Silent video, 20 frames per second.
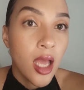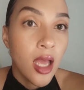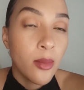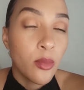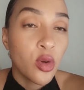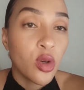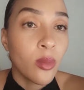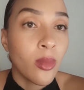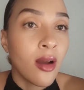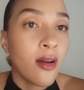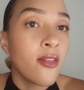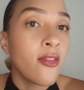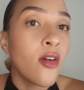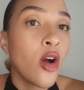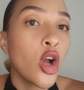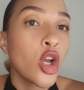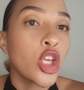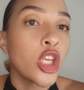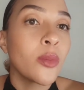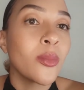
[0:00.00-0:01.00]
Prima
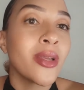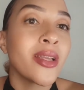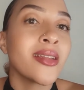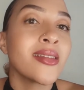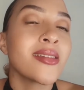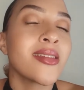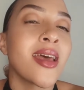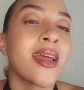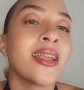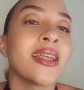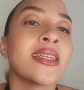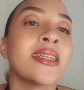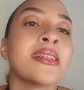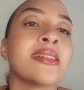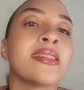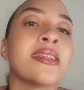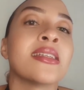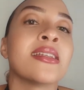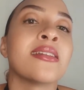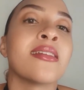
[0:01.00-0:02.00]
facie means that it
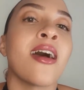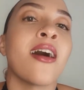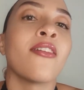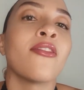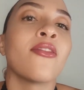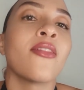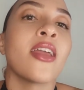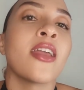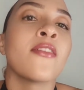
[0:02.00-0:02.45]
is enough